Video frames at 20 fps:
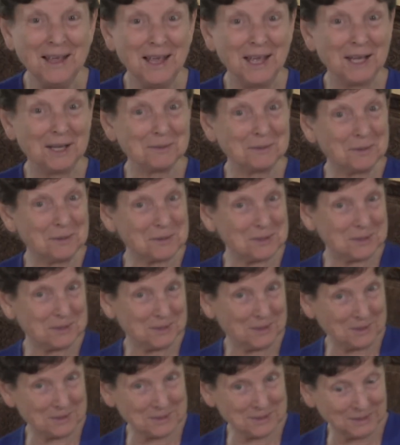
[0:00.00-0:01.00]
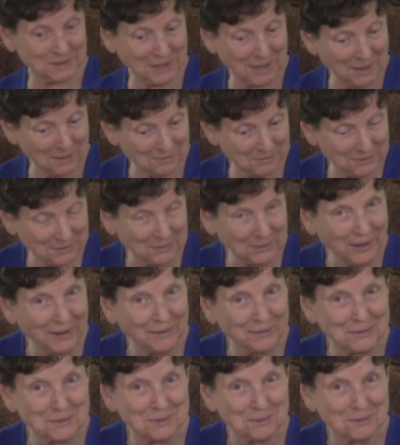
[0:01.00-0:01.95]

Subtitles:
And of course, there's a lot required